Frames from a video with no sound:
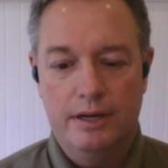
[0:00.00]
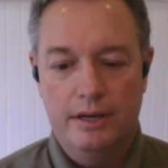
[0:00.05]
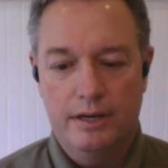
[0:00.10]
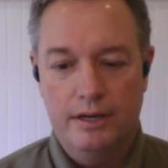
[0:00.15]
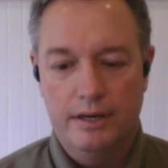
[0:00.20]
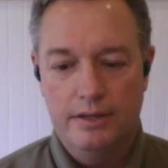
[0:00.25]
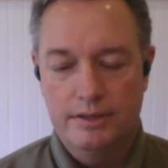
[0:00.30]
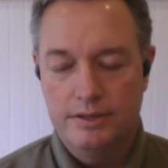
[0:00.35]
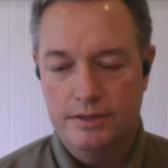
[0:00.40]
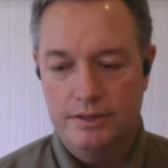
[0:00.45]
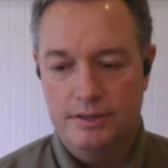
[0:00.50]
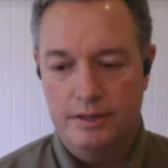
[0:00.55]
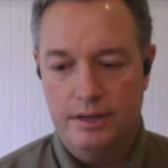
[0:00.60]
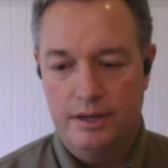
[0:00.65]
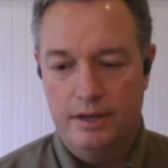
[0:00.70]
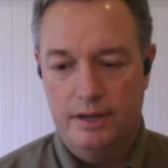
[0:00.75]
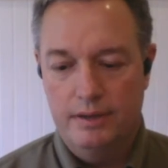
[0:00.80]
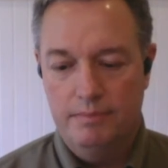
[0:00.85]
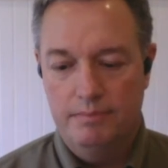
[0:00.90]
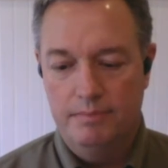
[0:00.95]
I
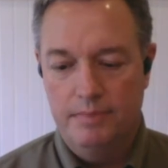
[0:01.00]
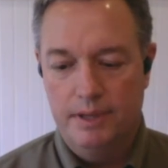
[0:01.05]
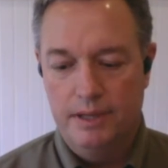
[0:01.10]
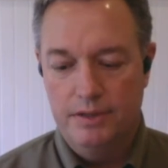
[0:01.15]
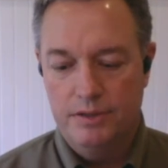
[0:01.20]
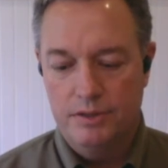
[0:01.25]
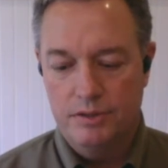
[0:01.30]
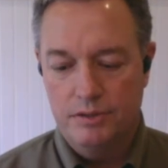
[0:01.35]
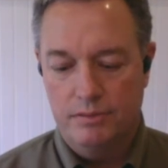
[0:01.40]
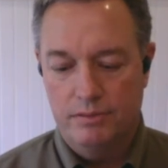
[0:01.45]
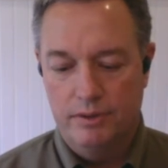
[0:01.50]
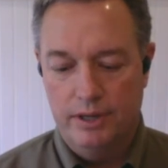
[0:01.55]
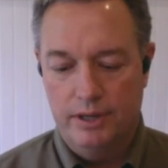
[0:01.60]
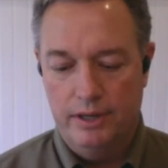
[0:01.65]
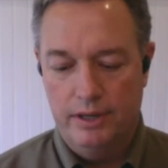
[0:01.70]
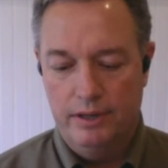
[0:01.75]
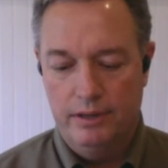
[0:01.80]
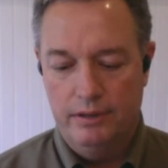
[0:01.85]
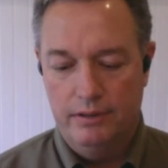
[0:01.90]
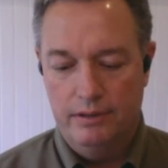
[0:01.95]
just
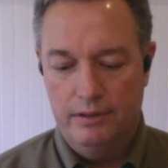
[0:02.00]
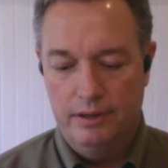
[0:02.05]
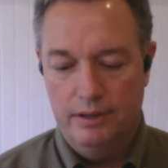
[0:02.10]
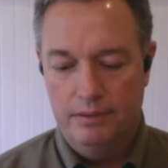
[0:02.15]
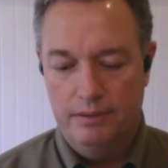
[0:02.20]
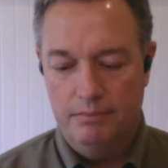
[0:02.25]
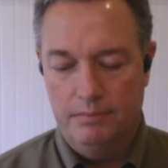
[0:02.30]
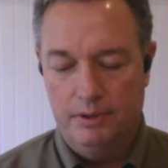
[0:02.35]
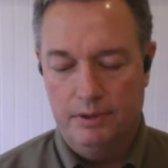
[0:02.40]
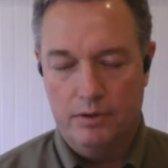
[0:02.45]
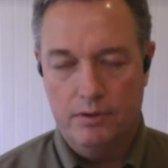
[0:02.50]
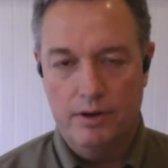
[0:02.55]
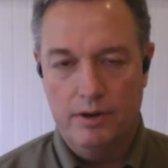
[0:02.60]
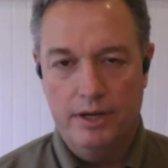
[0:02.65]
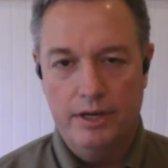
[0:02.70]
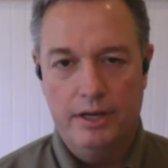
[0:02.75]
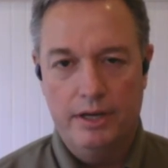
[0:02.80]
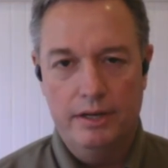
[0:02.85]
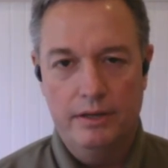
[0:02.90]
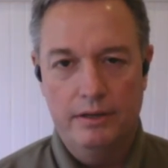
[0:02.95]
enjoy
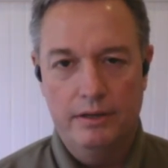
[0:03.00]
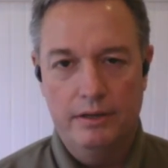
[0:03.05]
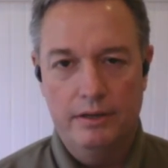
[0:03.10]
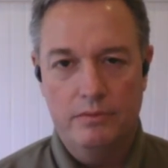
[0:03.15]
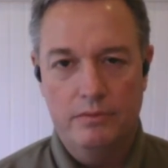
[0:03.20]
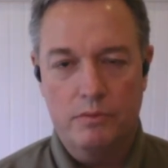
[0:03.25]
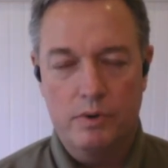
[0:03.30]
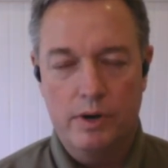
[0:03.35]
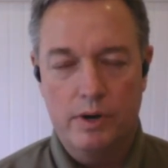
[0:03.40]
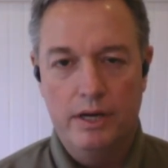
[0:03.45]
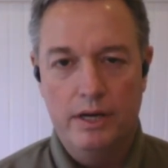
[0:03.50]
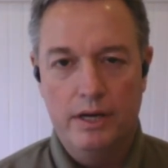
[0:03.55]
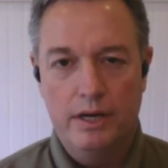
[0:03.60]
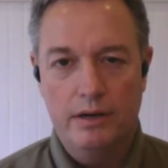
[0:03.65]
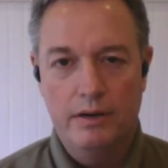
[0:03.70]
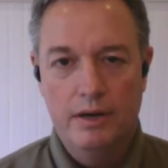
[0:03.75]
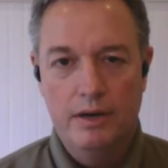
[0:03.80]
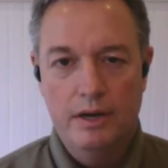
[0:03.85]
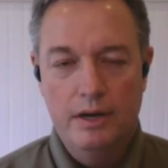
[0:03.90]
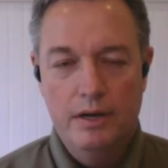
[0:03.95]
learning and
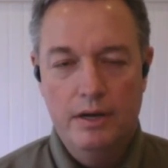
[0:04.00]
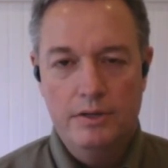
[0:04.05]
reading.